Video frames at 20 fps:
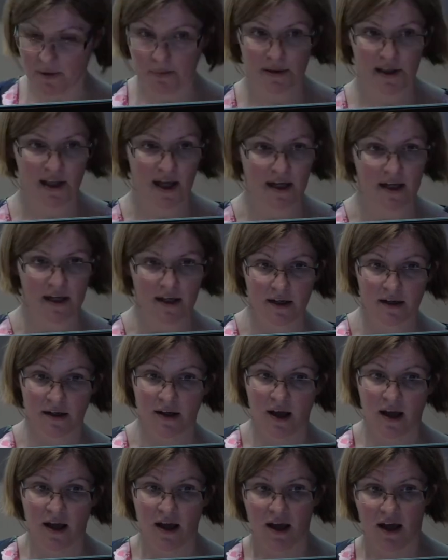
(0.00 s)
play it,
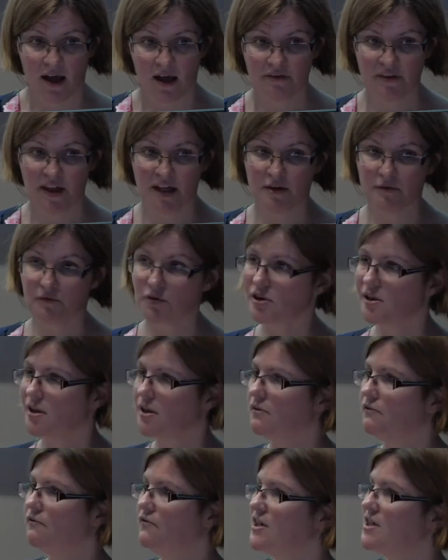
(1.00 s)
and then you've got a
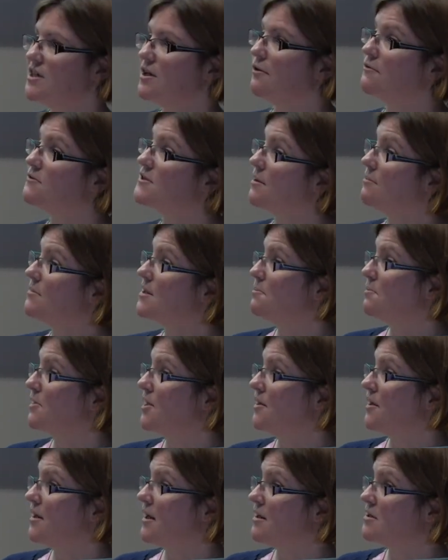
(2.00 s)
little video of somebody
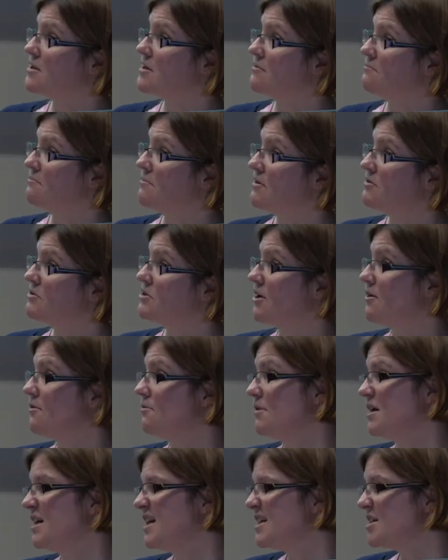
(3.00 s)
playing it. So
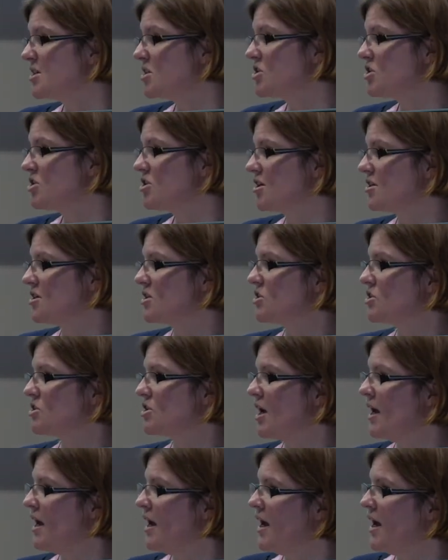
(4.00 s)
it's just